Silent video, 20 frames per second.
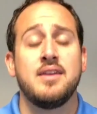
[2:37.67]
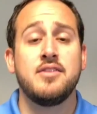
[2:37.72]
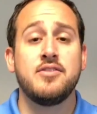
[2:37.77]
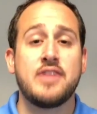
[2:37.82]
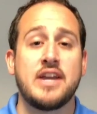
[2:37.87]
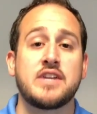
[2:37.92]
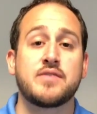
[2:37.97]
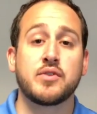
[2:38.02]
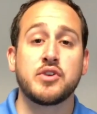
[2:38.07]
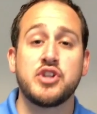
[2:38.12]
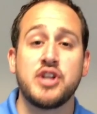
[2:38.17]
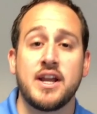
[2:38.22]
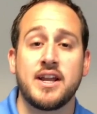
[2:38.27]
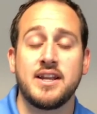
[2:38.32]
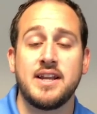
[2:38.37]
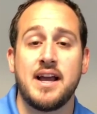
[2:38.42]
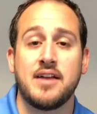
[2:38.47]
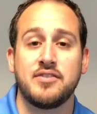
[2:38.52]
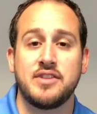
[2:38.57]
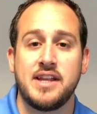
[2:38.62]
Thanks for
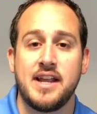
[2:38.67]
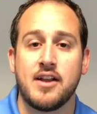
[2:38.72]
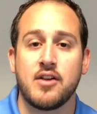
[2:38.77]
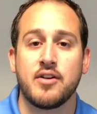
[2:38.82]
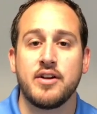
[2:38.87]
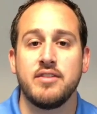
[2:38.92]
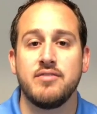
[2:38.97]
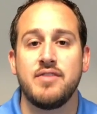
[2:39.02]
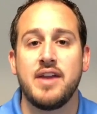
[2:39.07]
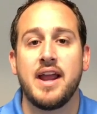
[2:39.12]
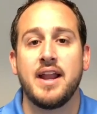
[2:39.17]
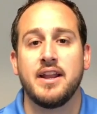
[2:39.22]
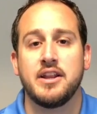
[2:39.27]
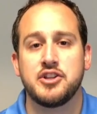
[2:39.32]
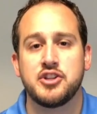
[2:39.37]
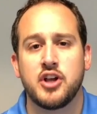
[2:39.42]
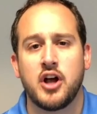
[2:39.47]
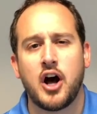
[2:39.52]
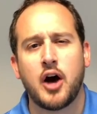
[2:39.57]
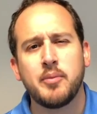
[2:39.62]
checking out the Aaron
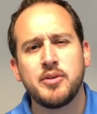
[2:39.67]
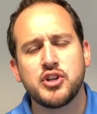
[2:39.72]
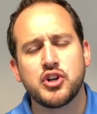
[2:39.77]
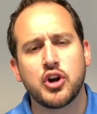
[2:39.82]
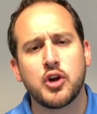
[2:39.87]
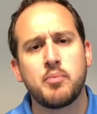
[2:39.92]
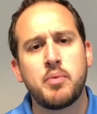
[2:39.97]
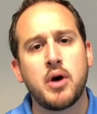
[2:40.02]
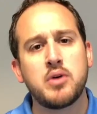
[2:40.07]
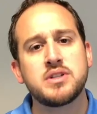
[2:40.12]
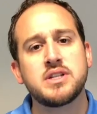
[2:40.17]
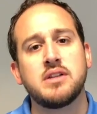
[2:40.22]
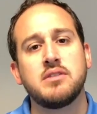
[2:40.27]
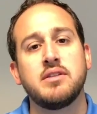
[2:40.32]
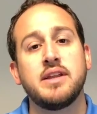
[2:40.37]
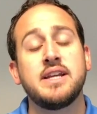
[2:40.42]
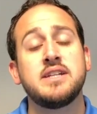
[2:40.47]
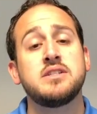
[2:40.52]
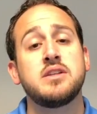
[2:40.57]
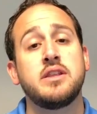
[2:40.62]
Advantage. I'll be sure to post a
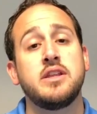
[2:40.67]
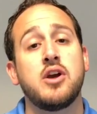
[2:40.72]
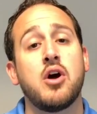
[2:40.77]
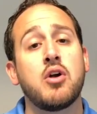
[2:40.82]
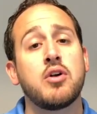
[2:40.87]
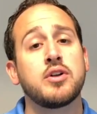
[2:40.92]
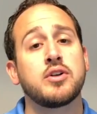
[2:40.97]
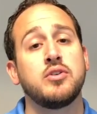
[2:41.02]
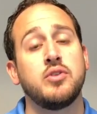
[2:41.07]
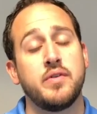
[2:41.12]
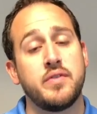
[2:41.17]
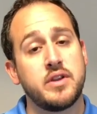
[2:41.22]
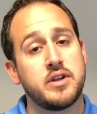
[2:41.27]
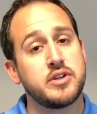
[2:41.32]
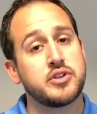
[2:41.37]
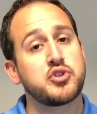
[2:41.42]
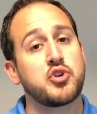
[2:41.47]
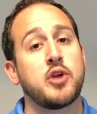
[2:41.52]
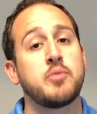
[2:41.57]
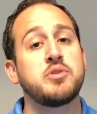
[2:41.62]
link to the article in the
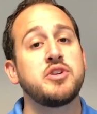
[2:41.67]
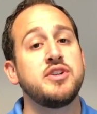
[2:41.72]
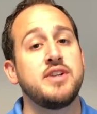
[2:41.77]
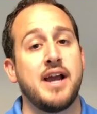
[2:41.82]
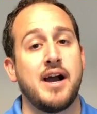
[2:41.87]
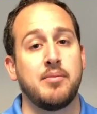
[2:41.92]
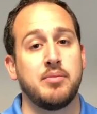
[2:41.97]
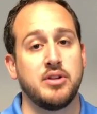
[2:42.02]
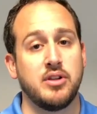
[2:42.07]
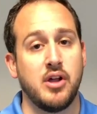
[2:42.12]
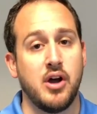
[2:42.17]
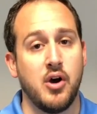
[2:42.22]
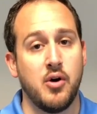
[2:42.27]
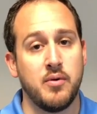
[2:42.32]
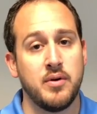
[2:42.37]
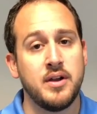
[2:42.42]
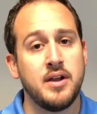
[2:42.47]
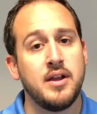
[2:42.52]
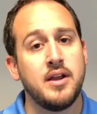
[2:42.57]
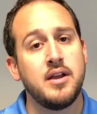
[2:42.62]
description down
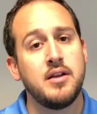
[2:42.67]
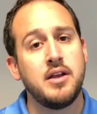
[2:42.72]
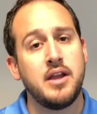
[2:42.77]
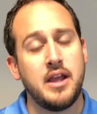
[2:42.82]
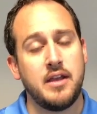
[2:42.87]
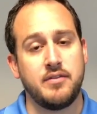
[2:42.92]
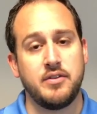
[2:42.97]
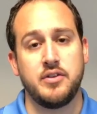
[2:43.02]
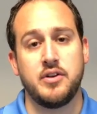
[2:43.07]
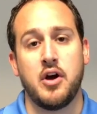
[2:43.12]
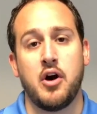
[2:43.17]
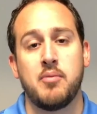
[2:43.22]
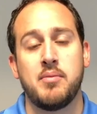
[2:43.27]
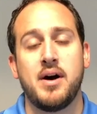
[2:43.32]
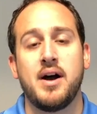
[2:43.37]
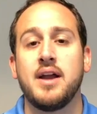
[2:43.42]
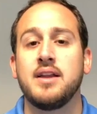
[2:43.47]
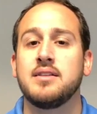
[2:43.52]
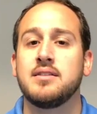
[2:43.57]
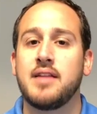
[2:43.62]
below. If you don't
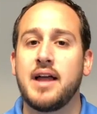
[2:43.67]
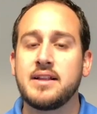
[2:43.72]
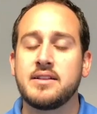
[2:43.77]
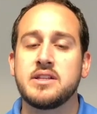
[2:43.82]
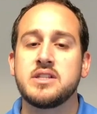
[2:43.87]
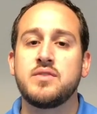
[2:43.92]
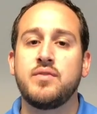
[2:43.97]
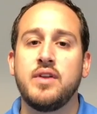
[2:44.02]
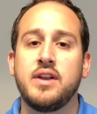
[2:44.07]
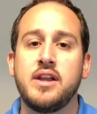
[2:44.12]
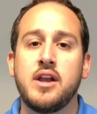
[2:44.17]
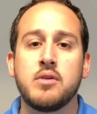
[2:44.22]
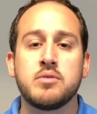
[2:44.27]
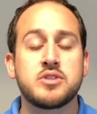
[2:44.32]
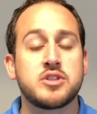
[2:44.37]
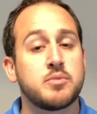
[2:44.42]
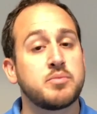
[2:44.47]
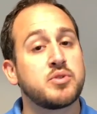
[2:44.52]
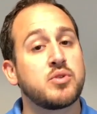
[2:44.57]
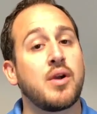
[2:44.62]
mind, like this video and
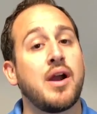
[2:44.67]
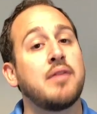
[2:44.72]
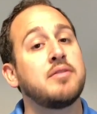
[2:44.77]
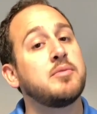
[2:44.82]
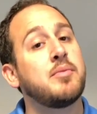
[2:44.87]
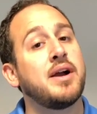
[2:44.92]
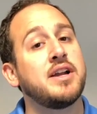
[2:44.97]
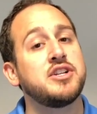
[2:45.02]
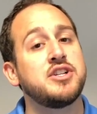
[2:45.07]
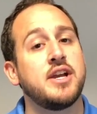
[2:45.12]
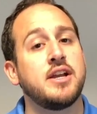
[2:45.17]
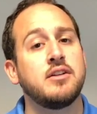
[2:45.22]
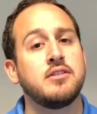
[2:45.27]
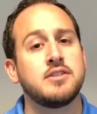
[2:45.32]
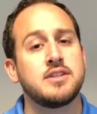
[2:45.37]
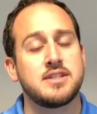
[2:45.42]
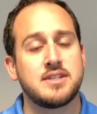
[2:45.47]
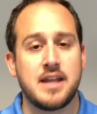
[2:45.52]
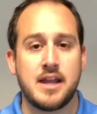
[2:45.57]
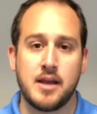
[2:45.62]
subscribe to my channel
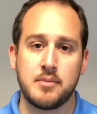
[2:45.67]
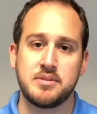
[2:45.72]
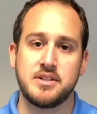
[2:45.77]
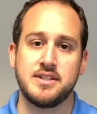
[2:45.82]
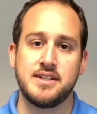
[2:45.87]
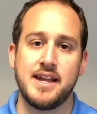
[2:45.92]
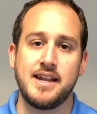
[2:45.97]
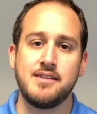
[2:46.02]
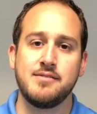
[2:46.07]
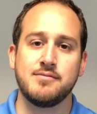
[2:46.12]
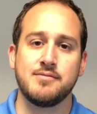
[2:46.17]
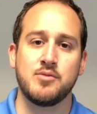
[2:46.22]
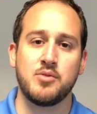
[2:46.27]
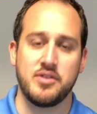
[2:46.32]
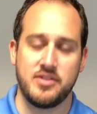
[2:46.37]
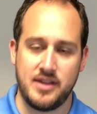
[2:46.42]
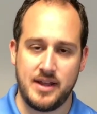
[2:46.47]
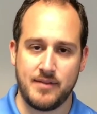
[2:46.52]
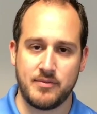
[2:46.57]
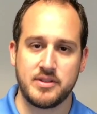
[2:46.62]
to stay up to date with
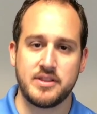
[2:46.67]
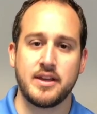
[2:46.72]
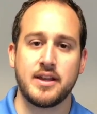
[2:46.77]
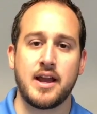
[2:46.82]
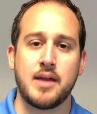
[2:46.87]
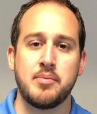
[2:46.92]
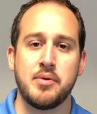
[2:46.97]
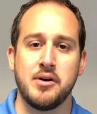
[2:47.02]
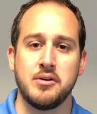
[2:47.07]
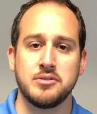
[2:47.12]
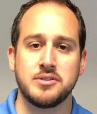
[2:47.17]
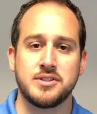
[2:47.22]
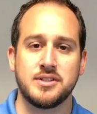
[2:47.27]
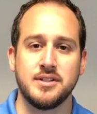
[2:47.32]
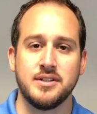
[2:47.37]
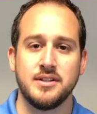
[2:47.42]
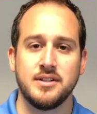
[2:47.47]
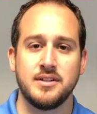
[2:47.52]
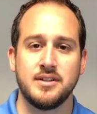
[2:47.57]
everything I post.